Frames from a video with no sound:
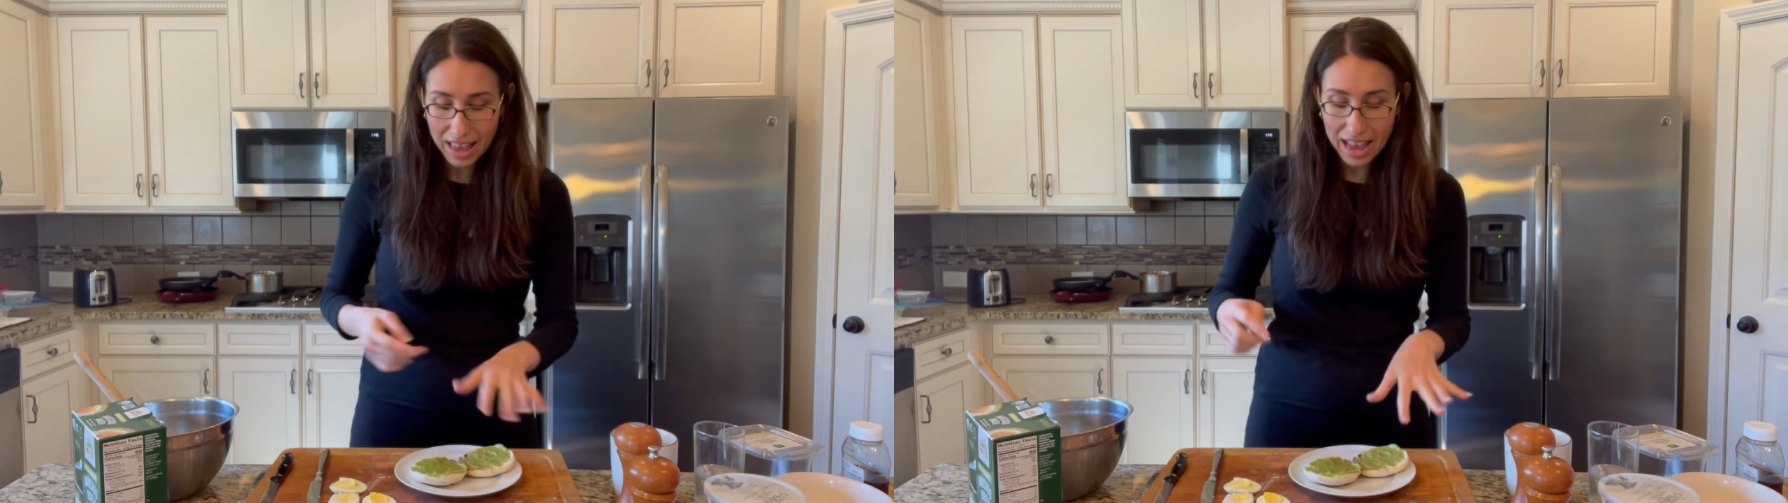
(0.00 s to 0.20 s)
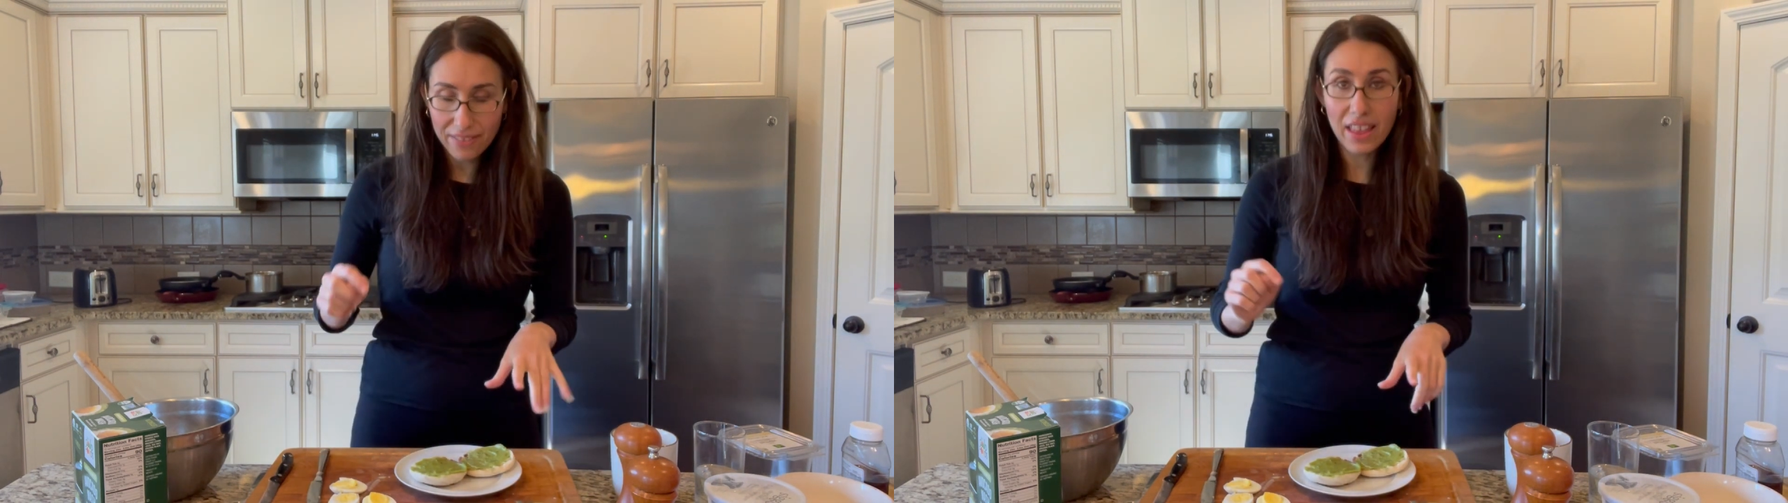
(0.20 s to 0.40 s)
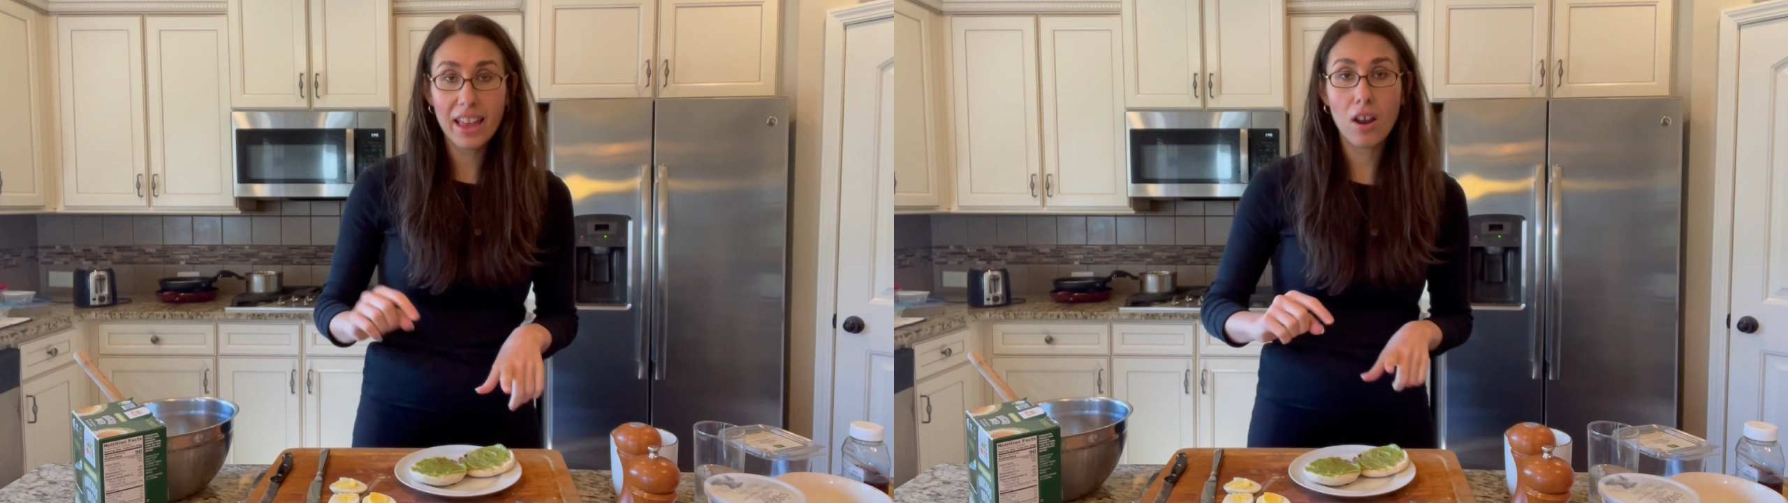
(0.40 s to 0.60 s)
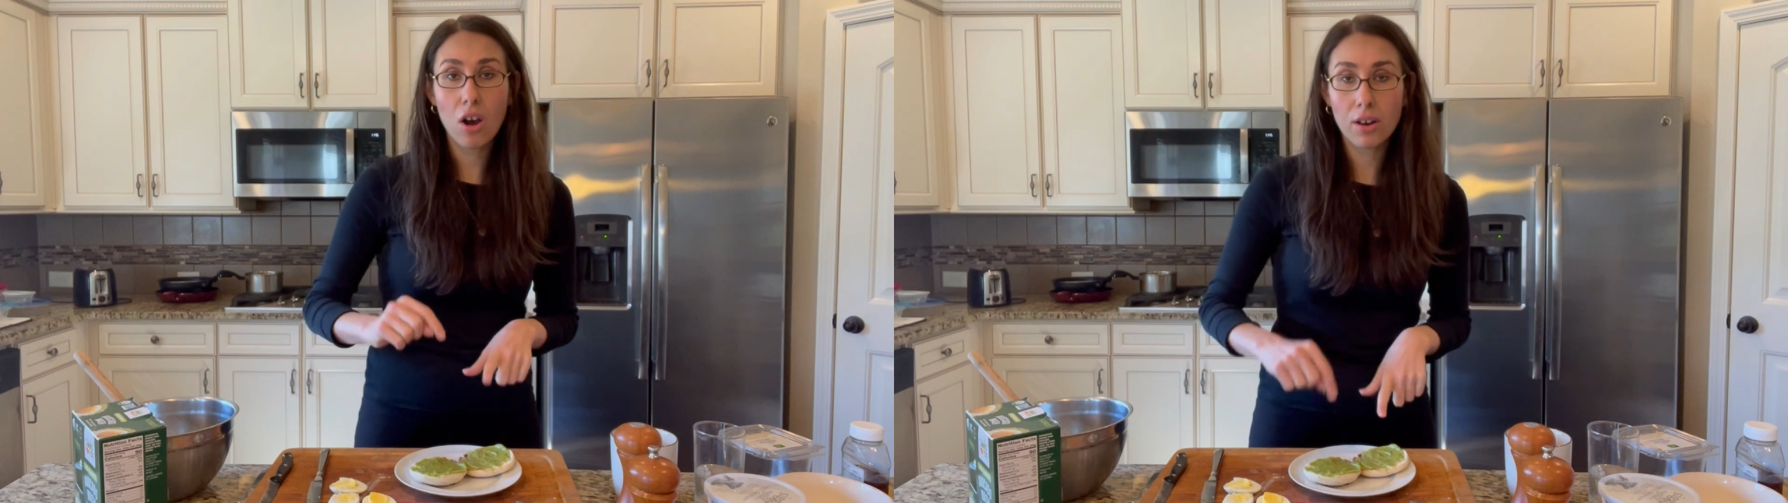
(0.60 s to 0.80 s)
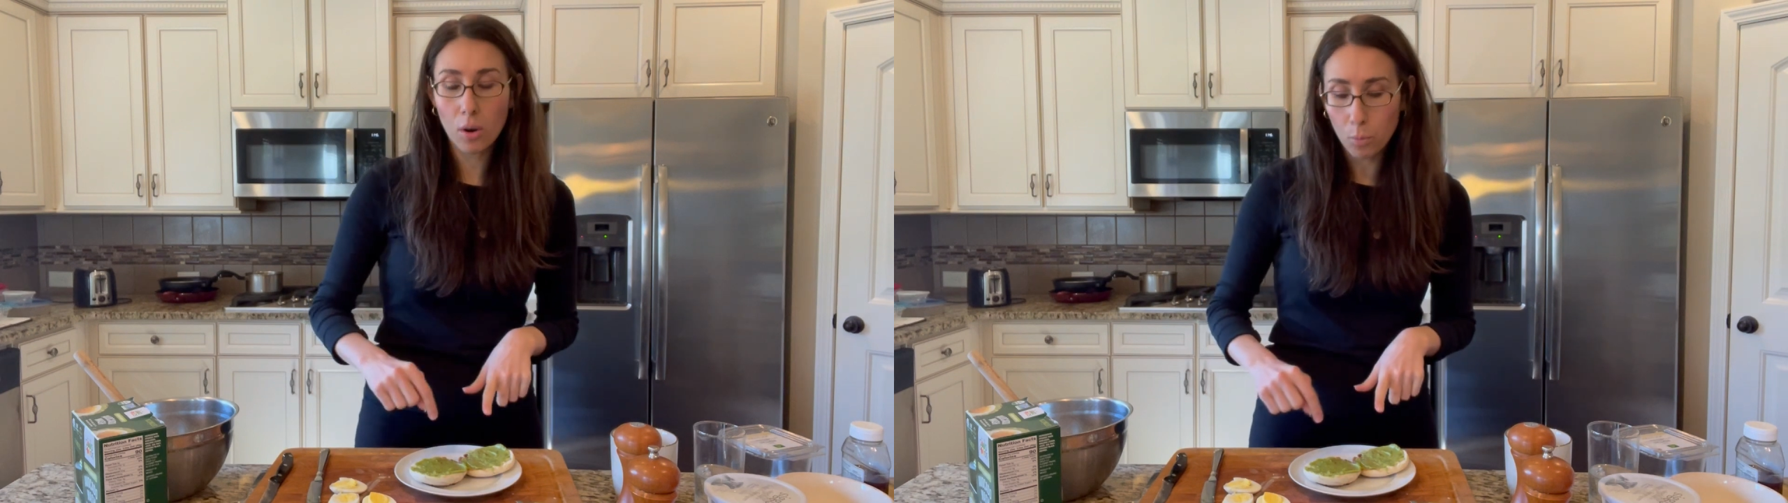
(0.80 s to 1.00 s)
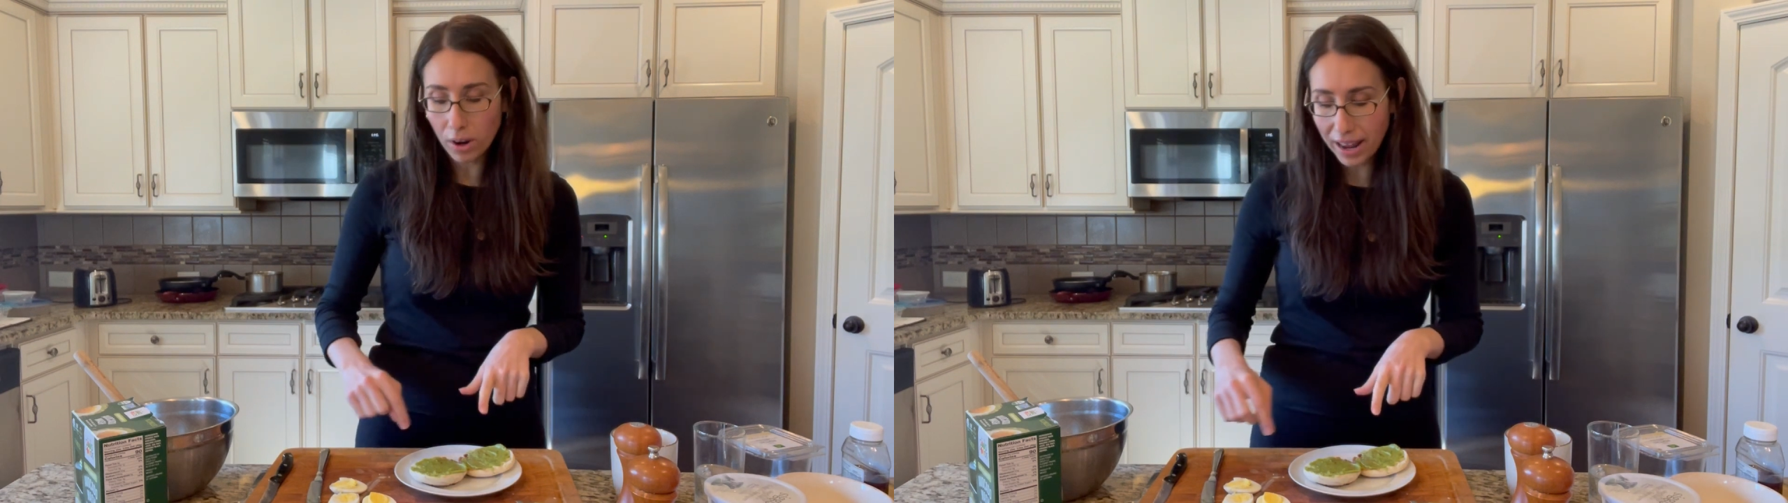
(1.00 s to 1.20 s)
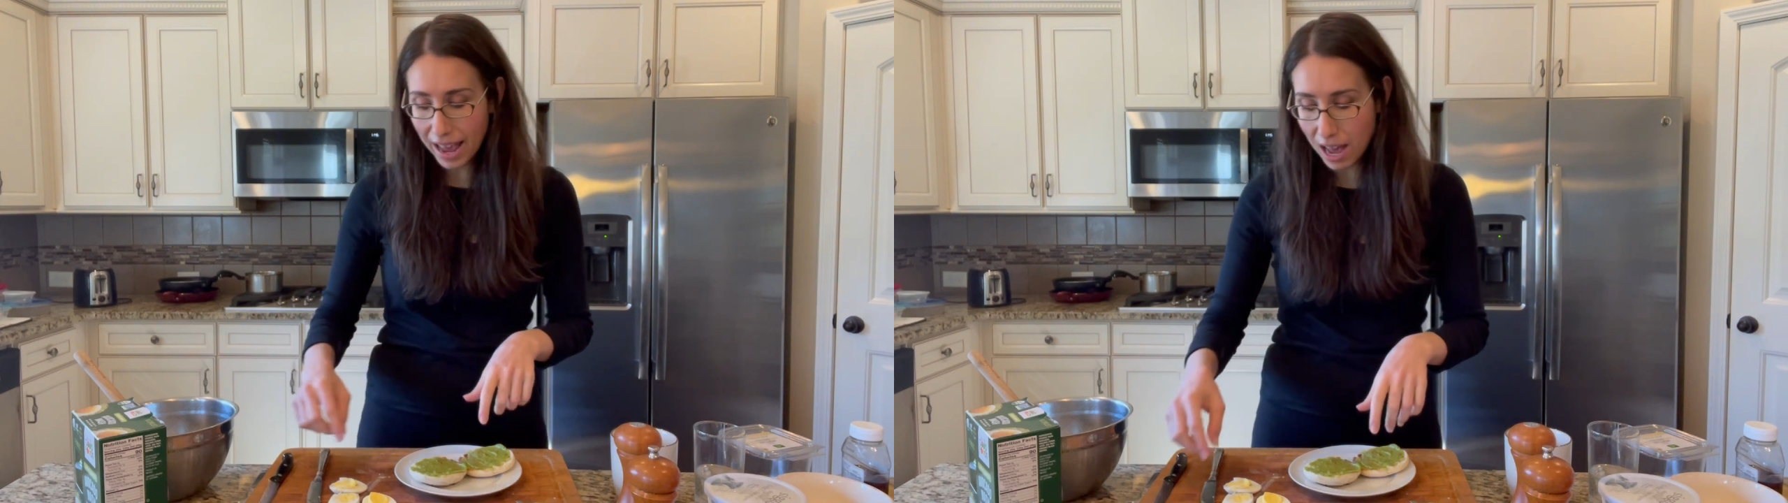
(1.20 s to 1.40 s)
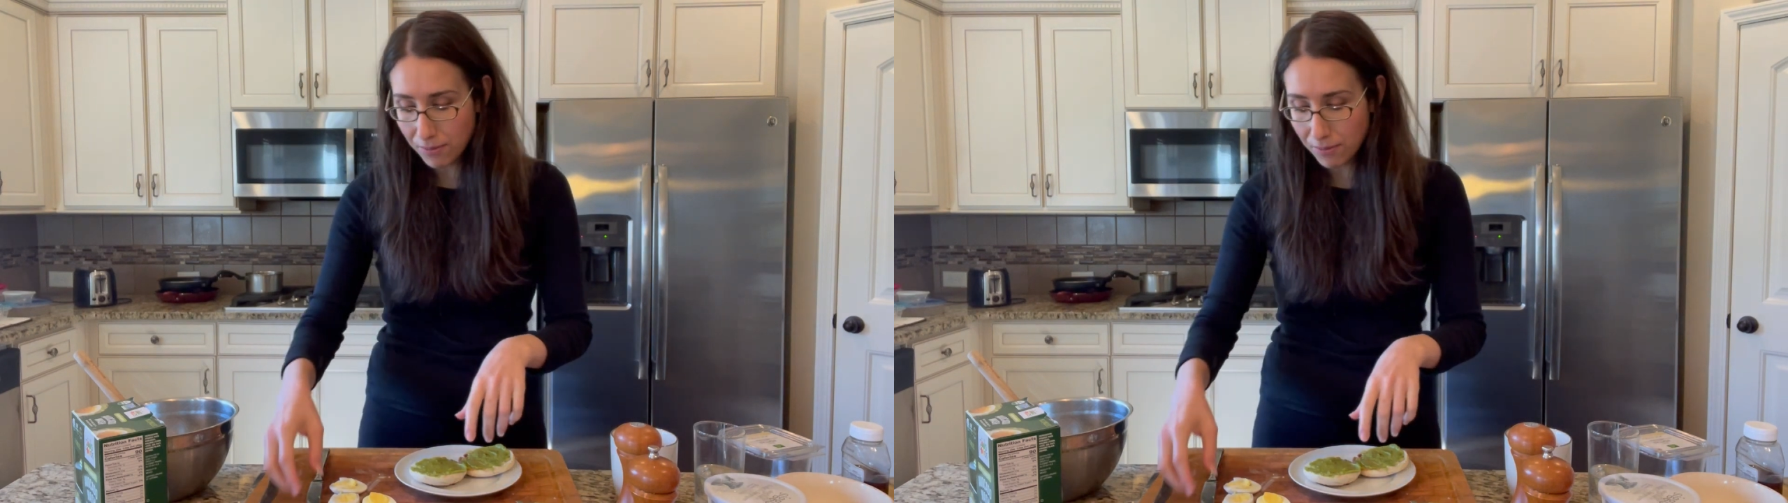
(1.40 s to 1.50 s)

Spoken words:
and then on one half